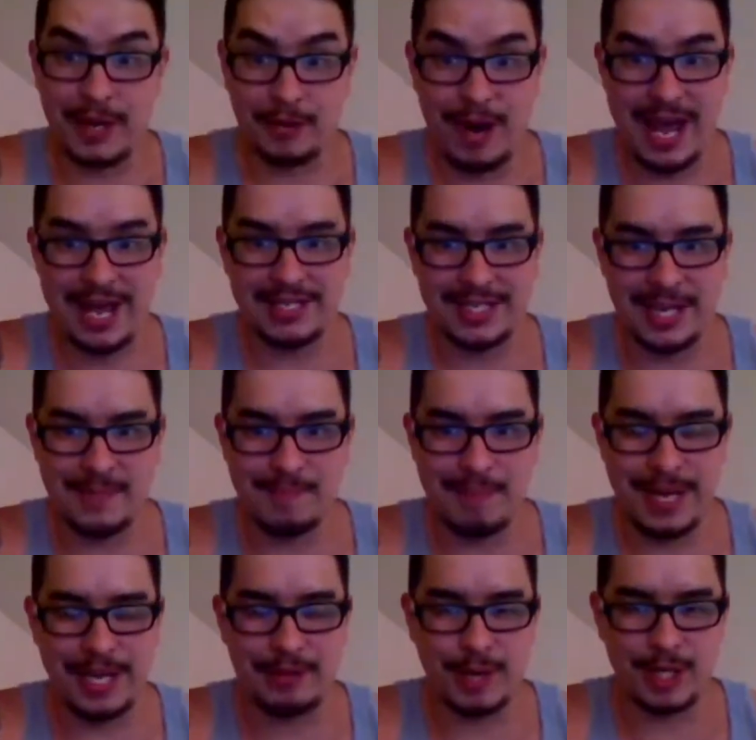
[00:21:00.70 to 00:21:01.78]
Reyes can
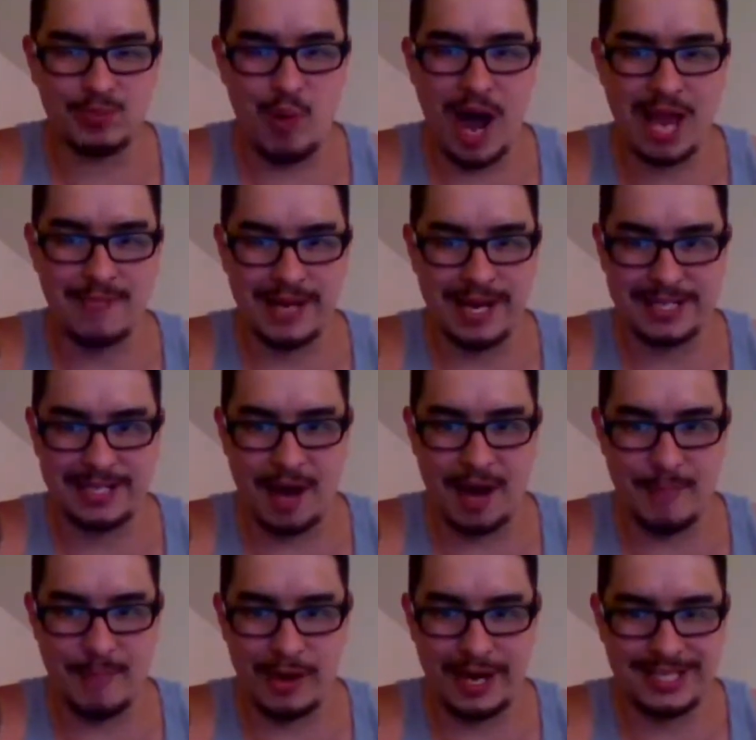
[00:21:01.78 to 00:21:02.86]
beat Chris Weidman,
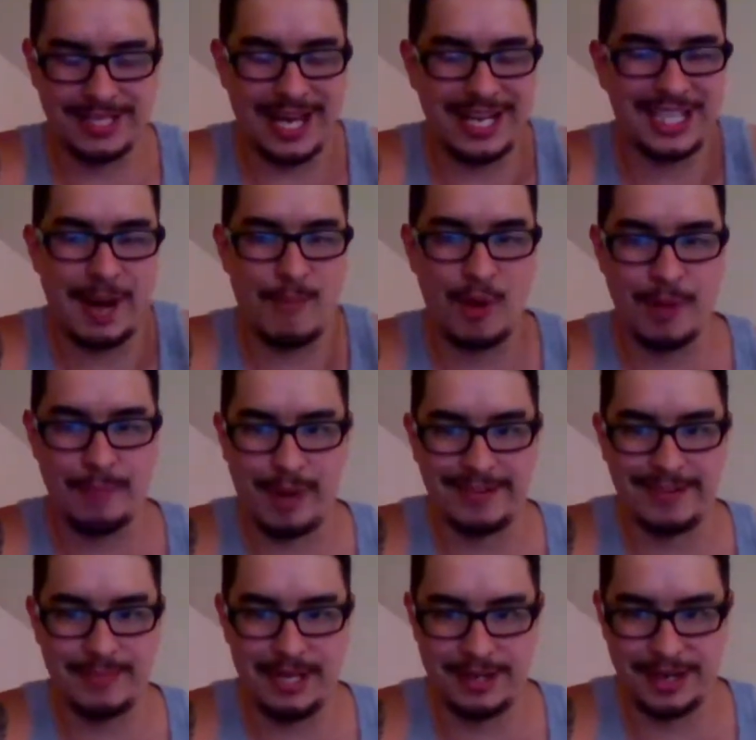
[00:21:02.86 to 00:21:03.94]
he's not more impressed
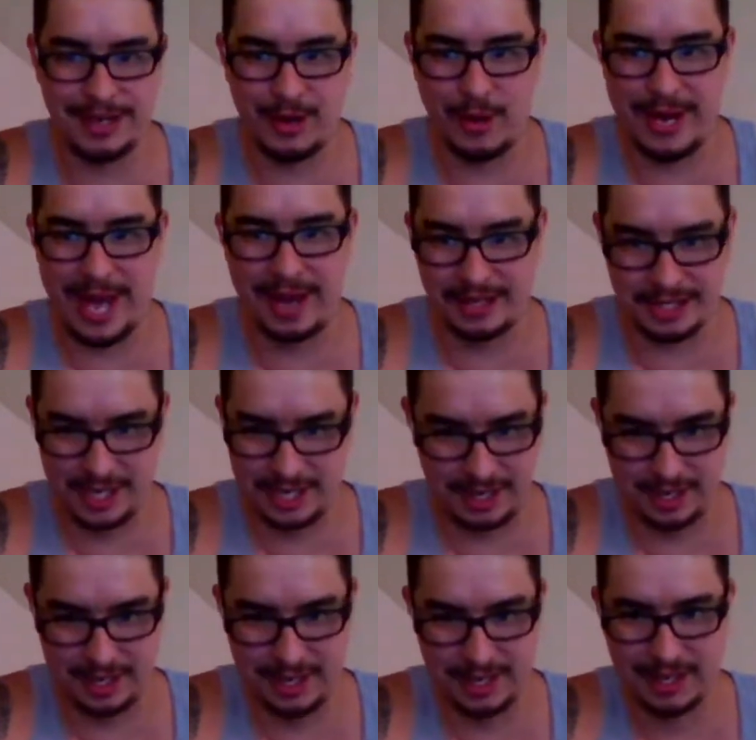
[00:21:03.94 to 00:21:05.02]
with me than Corey Anderson.
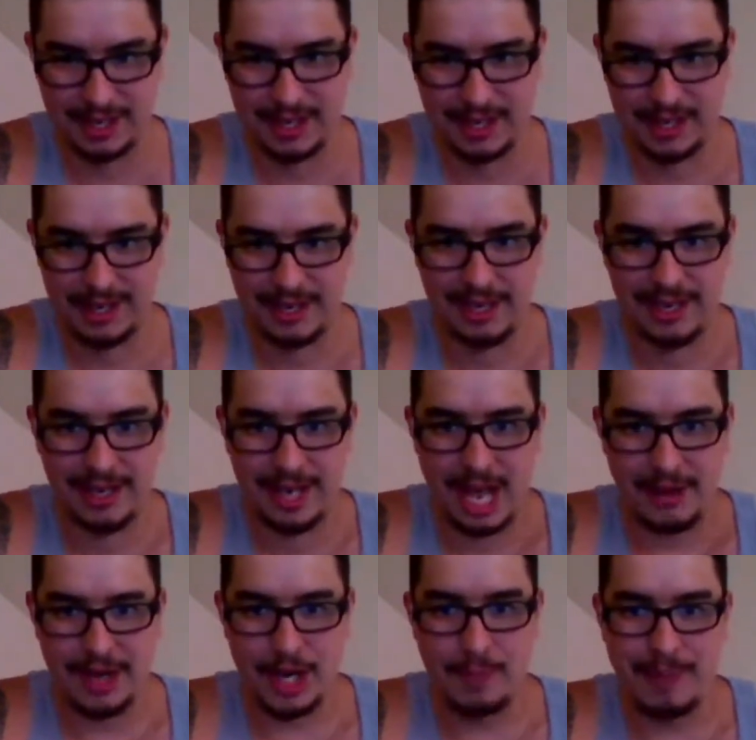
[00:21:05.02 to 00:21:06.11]
I
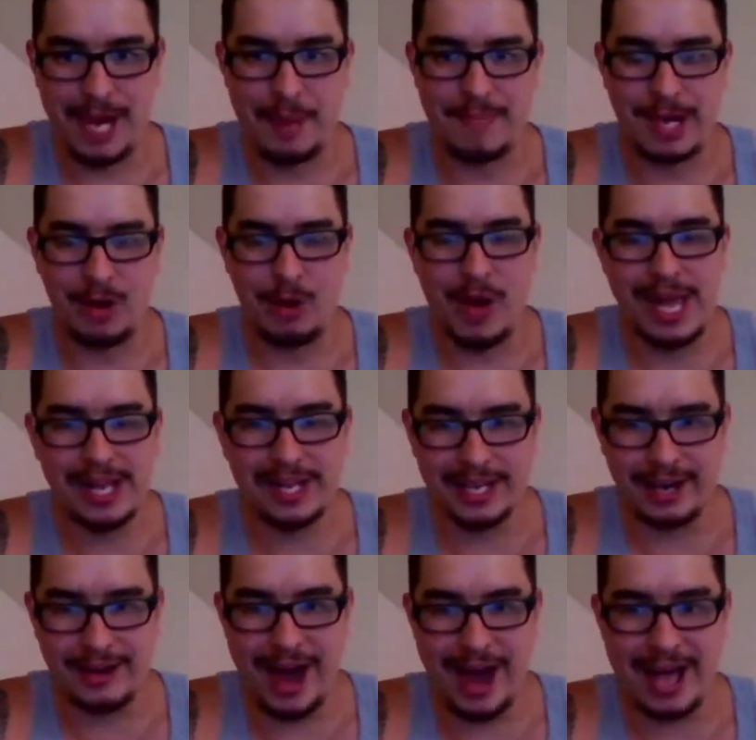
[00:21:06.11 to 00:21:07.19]
mean, you beat a middleweight.
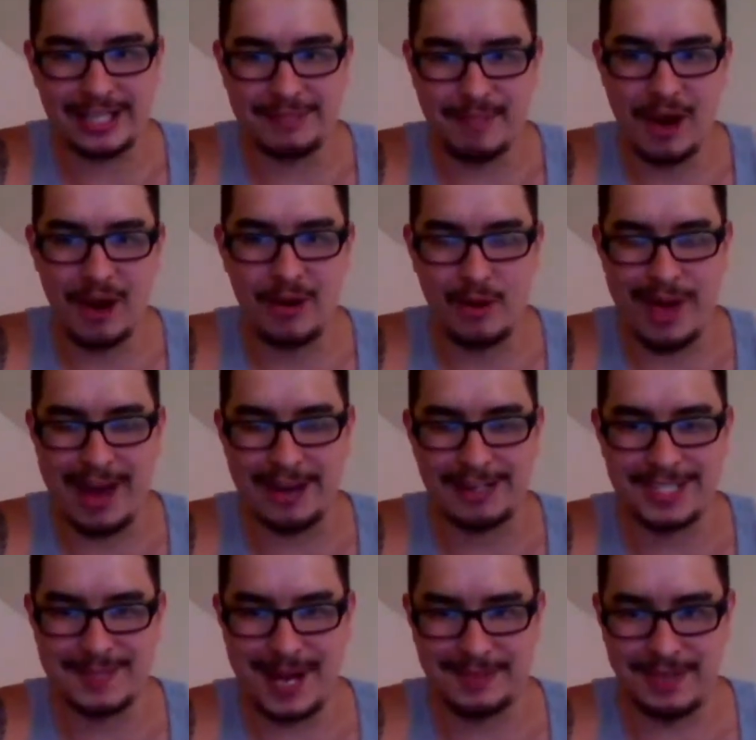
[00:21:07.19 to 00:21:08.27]
Congrats, bro. Corey Anderson's
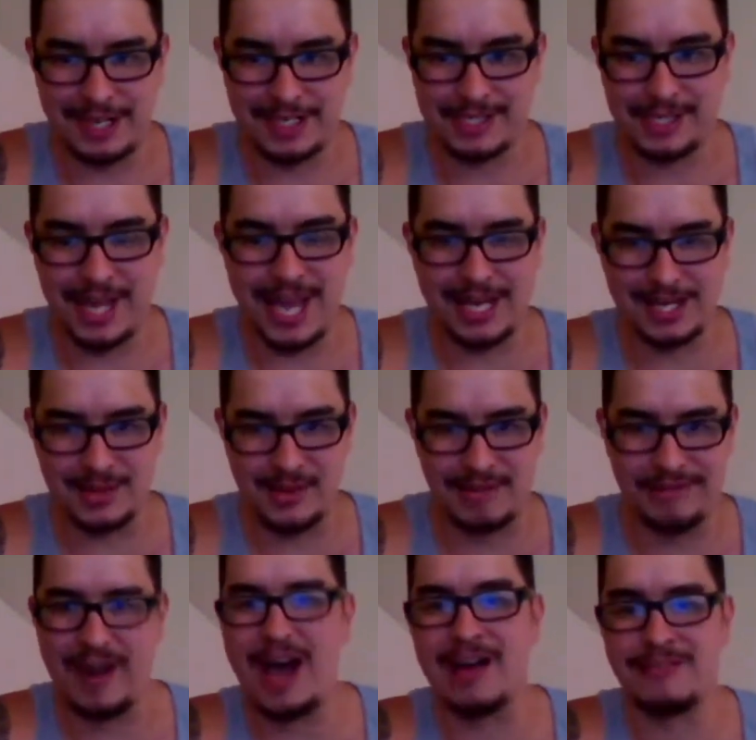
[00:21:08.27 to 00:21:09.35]
been out there slaying
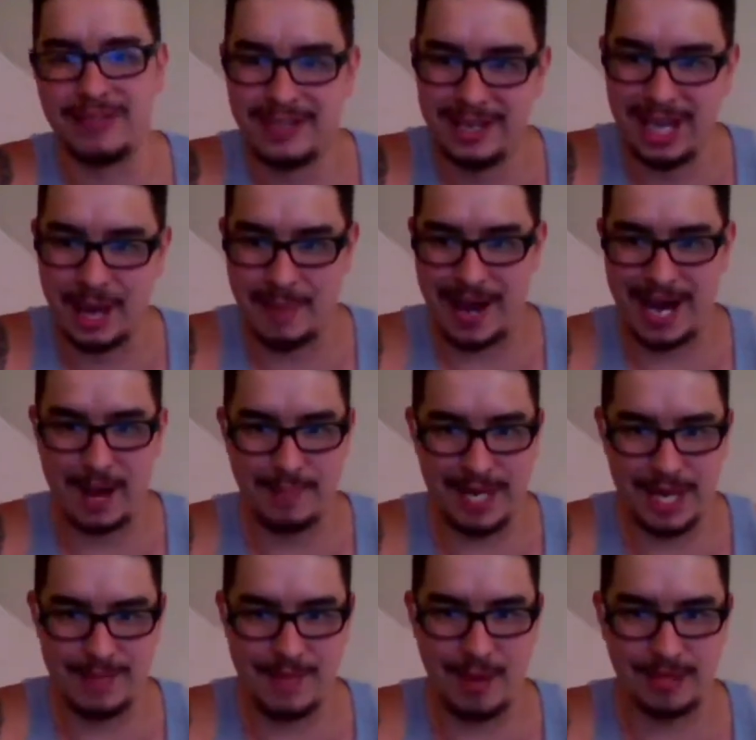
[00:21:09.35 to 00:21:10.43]
205. It might not be the
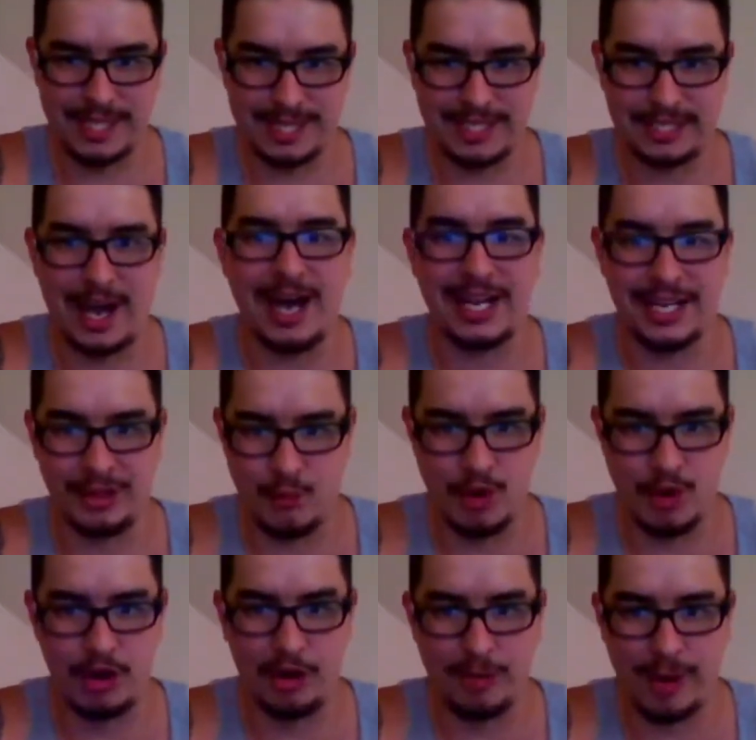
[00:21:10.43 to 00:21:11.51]
most exciting in the
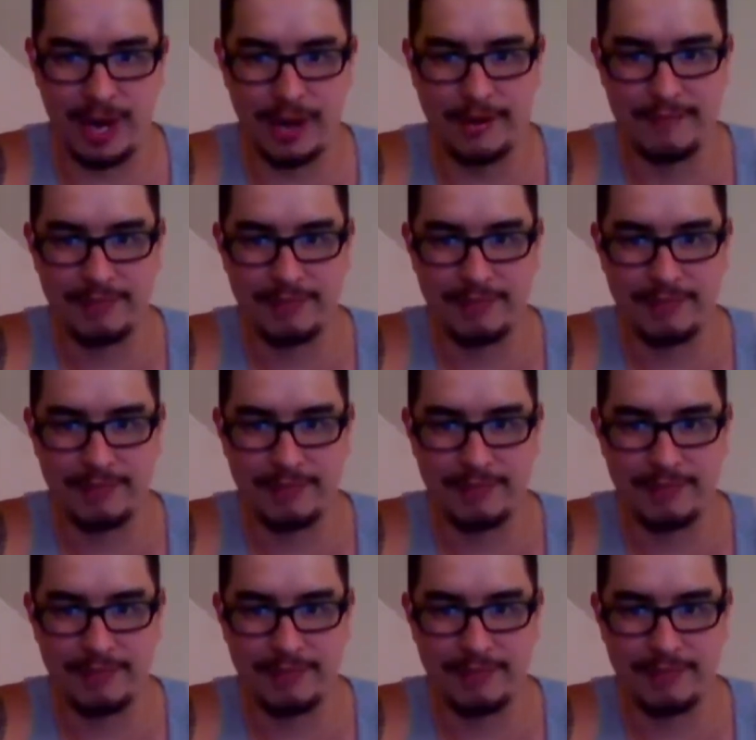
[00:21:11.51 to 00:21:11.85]
world, but